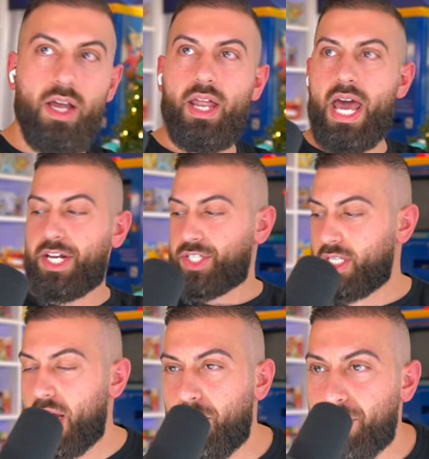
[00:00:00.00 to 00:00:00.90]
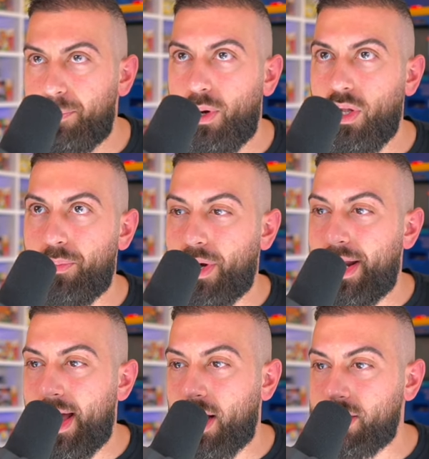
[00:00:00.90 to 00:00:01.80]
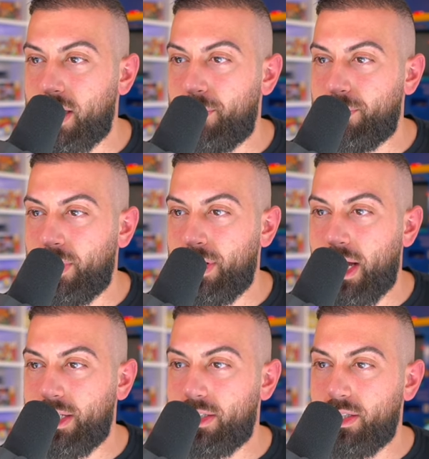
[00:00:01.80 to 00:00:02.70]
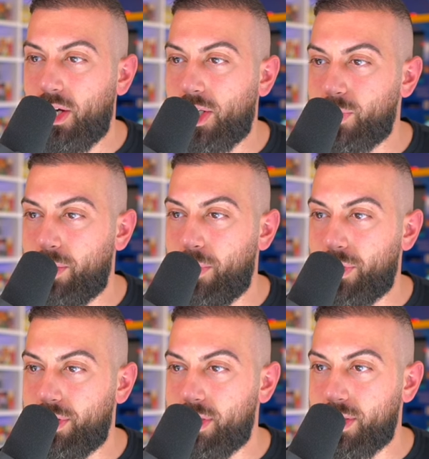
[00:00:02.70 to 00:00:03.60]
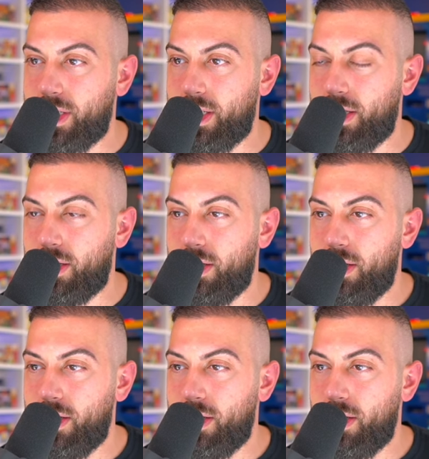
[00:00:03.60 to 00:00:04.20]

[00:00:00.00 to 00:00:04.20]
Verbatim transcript: And actually, I'm gonna put a poll up right now because I'm now I need to know because we have both of these right here.